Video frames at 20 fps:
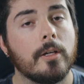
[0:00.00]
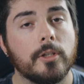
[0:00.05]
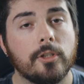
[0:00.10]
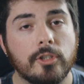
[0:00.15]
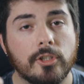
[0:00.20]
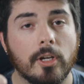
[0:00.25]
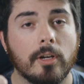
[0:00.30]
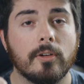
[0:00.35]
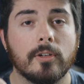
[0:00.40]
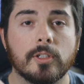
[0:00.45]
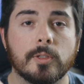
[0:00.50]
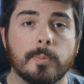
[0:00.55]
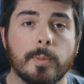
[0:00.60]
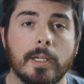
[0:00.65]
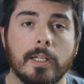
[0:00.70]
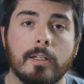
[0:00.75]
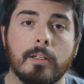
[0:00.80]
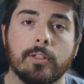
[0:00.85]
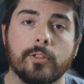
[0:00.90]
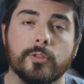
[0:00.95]
Shutter
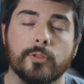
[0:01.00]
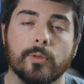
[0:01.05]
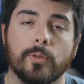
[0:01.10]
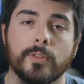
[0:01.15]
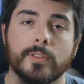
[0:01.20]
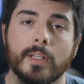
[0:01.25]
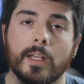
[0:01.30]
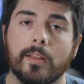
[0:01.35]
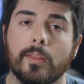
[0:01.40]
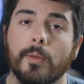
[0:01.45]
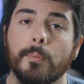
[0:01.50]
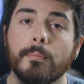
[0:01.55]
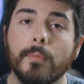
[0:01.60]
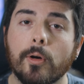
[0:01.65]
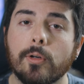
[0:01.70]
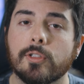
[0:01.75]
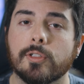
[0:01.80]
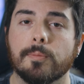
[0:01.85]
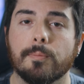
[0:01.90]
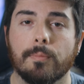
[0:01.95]
speed controls the
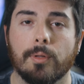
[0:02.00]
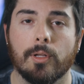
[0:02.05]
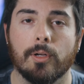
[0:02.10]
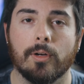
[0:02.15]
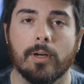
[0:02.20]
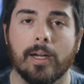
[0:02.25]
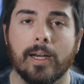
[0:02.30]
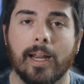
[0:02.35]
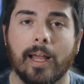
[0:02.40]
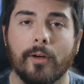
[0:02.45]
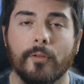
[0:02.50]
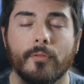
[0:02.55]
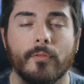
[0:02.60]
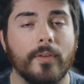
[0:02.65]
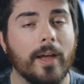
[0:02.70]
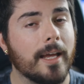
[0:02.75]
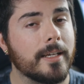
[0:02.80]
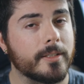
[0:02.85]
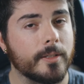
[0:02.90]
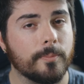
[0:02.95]
motion blur and how
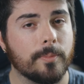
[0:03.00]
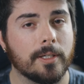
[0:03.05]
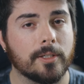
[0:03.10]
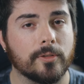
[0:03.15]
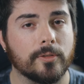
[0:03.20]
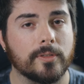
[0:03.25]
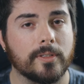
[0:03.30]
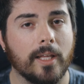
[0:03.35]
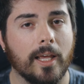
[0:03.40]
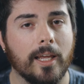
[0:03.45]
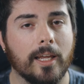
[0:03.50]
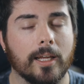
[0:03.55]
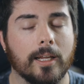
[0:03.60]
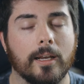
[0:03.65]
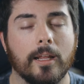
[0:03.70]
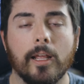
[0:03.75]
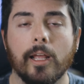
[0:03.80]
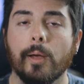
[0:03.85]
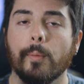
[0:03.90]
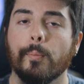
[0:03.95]
fast a picture is taken,
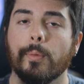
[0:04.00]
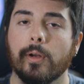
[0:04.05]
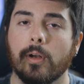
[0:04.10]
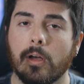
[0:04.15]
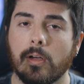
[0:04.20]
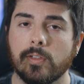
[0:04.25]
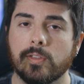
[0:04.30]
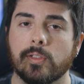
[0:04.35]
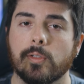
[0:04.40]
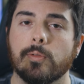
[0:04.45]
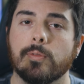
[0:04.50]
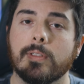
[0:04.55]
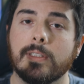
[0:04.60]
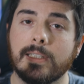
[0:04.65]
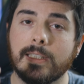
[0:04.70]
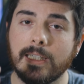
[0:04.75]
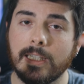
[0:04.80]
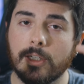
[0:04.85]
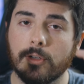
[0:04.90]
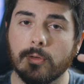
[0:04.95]
but also
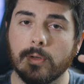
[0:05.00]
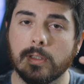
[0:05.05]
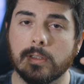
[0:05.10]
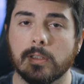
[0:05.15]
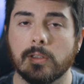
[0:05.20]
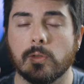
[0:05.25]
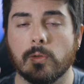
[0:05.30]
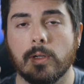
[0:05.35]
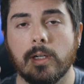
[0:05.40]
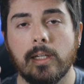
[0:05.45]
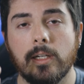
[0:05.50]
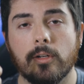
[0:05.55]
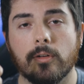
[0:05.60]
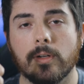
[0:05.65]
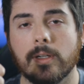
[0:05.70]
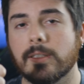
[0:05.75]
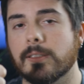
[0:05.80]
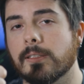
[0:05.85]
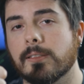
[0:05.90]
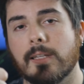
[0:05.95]
decreases or
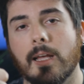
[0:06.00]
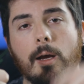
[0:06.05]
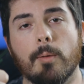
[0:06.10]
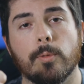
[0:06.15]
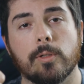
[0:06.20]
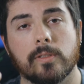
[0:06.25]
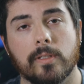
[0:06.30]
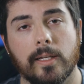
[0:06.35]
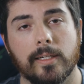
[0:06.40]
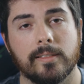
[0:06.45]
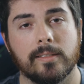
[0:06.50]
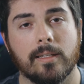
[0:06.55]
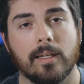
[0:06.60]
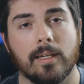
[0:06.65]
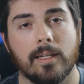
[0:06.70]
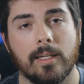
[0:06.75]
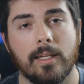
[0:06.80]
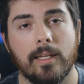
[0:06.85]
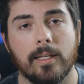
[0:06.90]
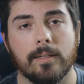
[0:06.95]
increases how much light's
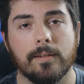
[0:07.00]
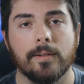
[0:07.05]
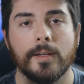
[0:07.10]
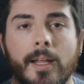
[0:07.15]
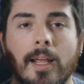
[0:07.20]
getting in.